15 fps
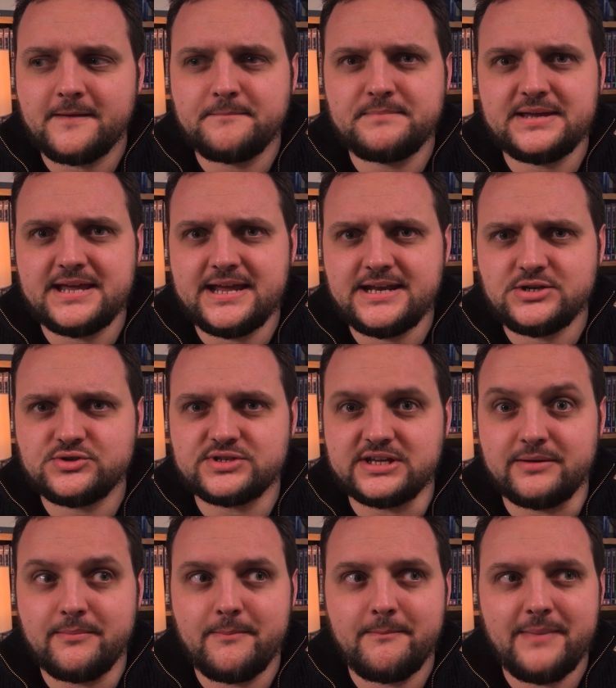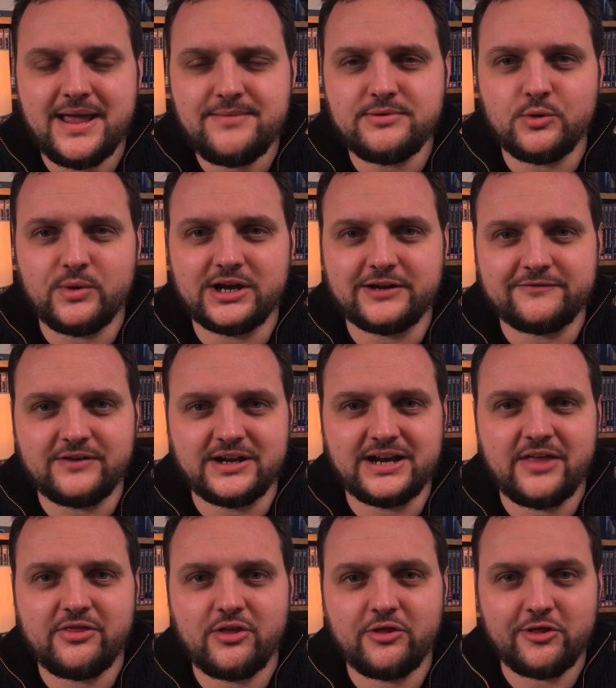Be interesting. Maybe we're going to find
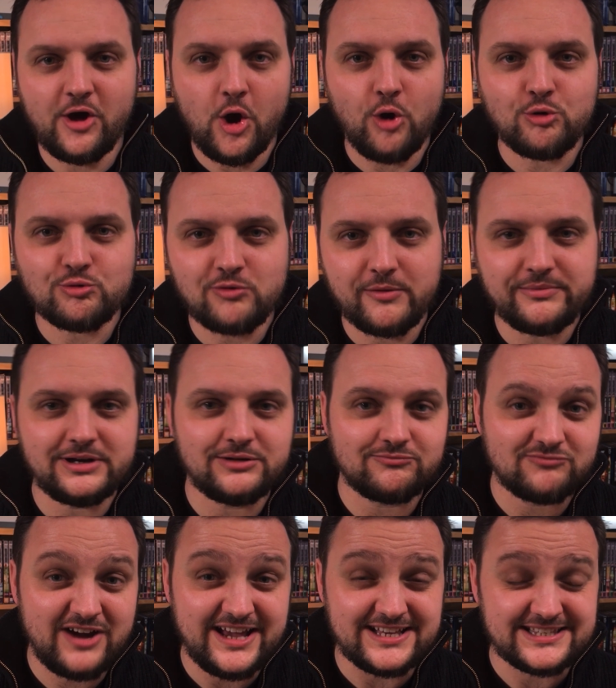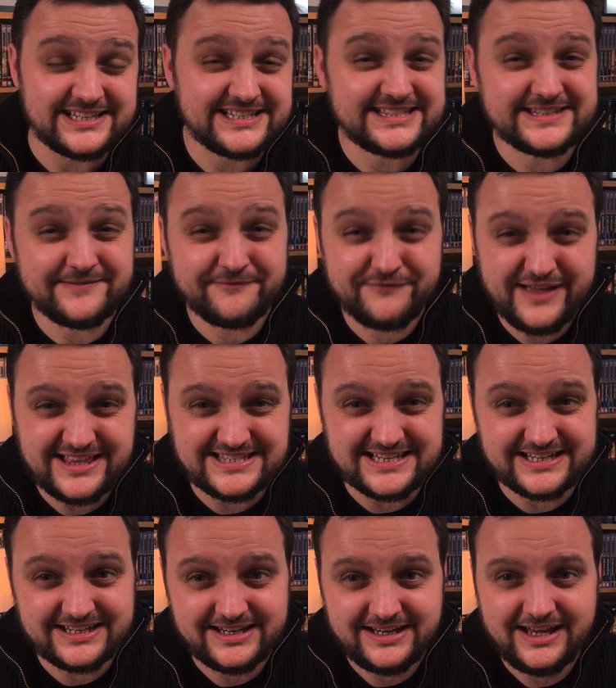out that the whole Romulan race is
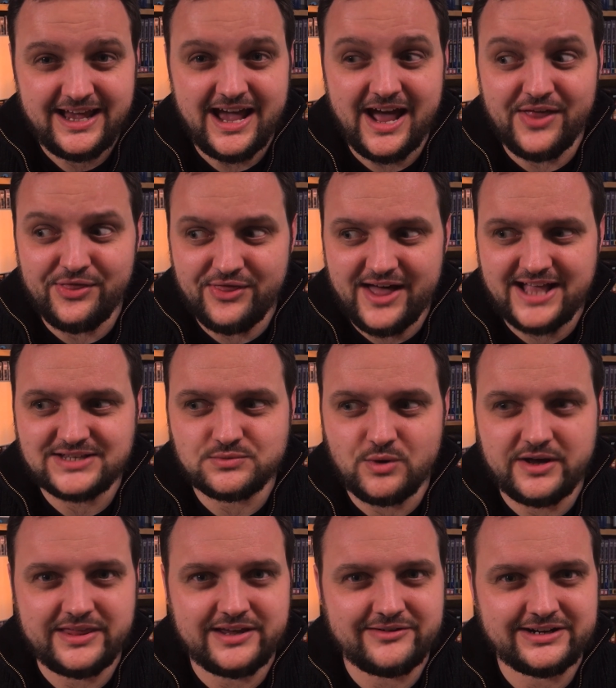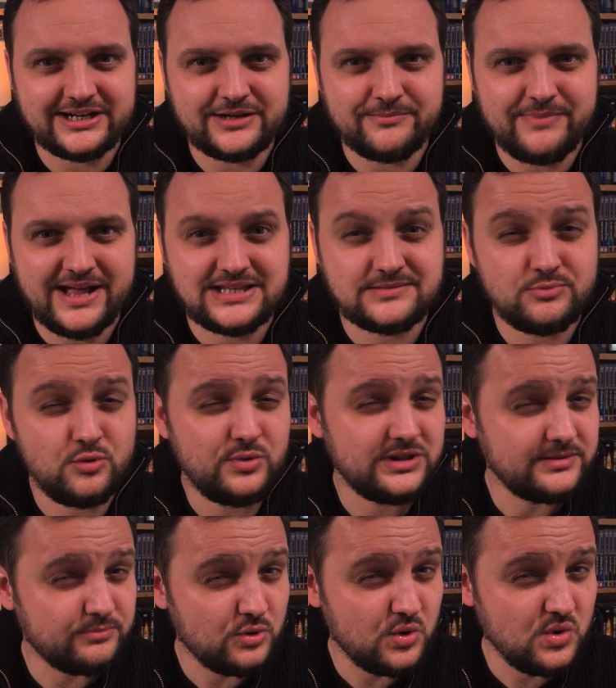synthetic, and that's why they're incompatible with
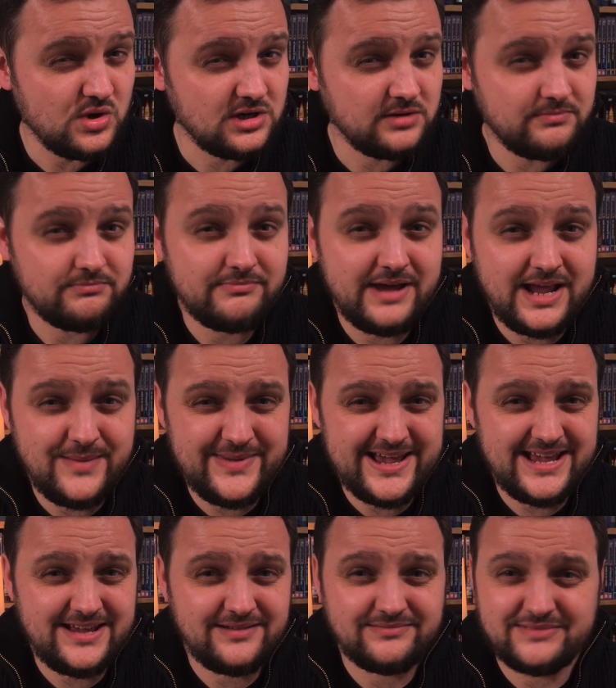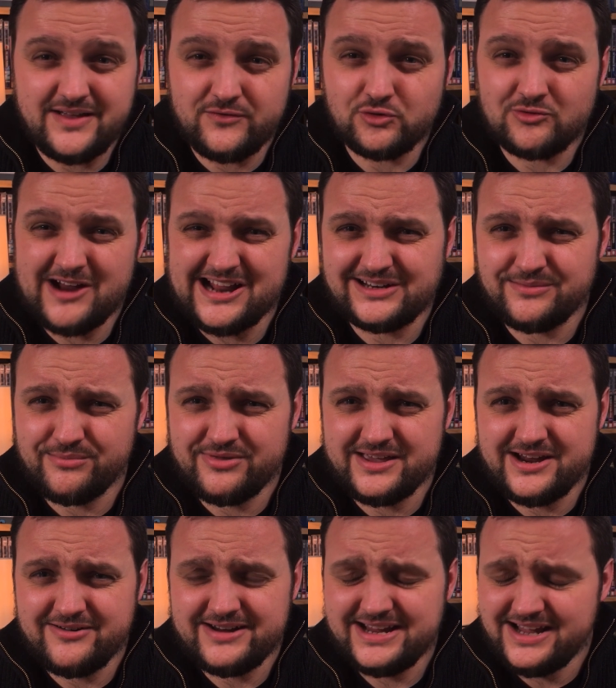the Borg. Maybe? Another random
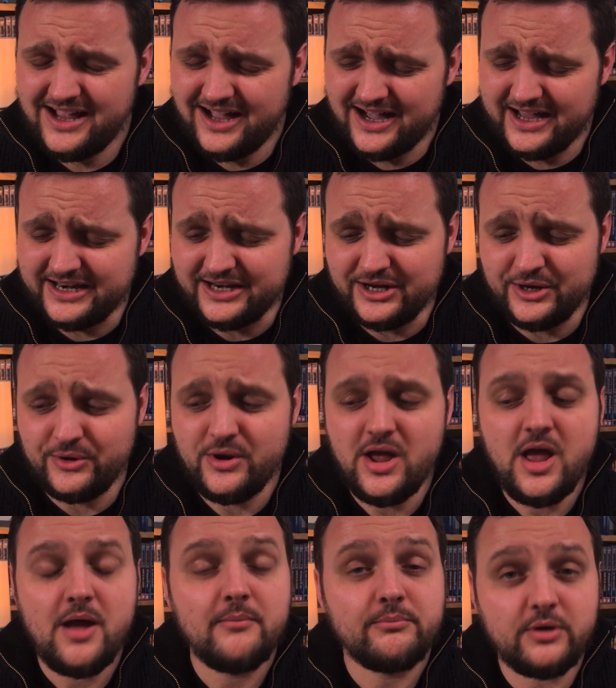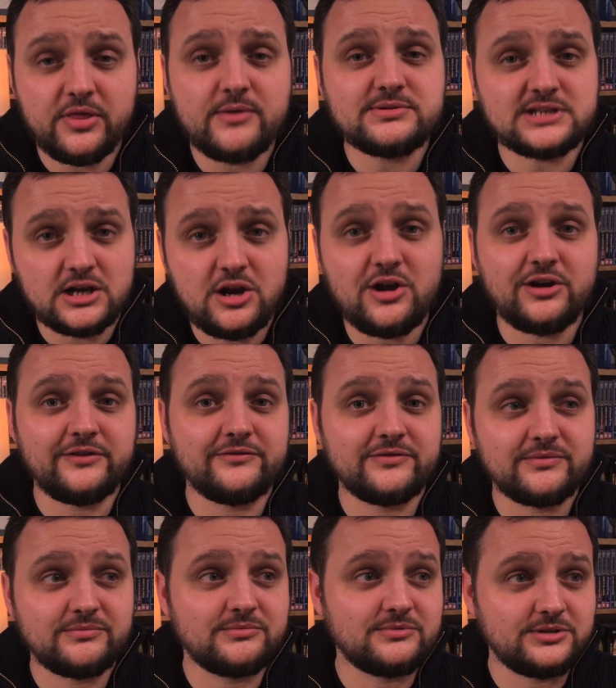theory? I don't know. But there was a lot
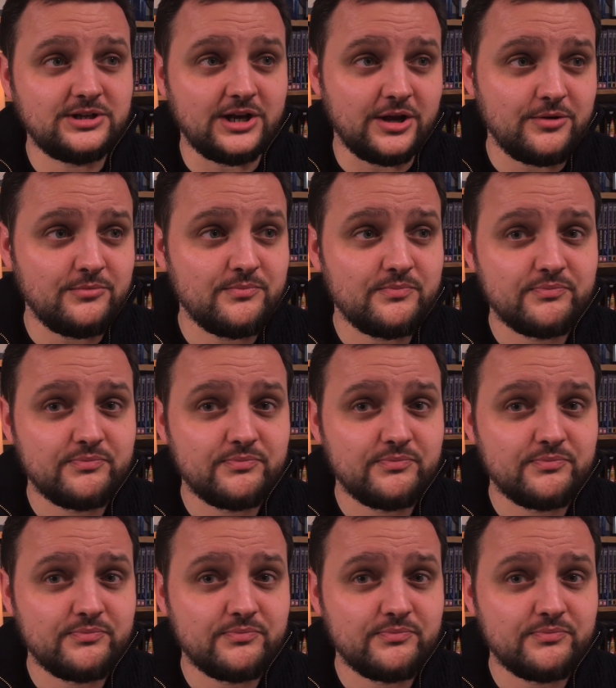of, you know,